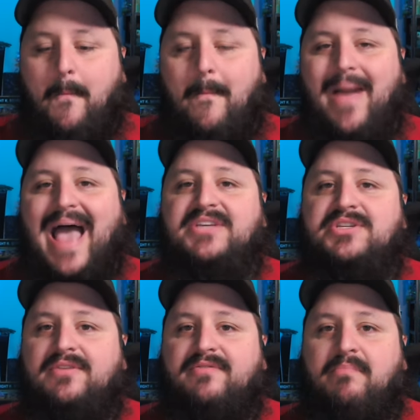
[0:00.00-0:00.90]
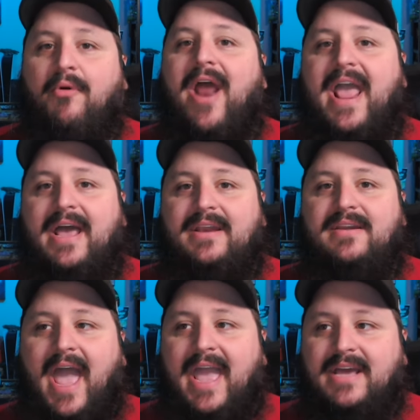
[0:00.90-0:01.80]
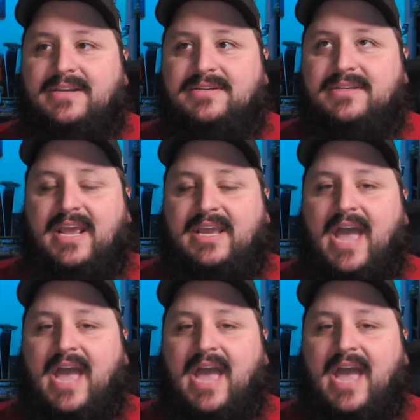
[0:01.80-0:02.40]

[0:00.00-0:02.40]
massive brand and it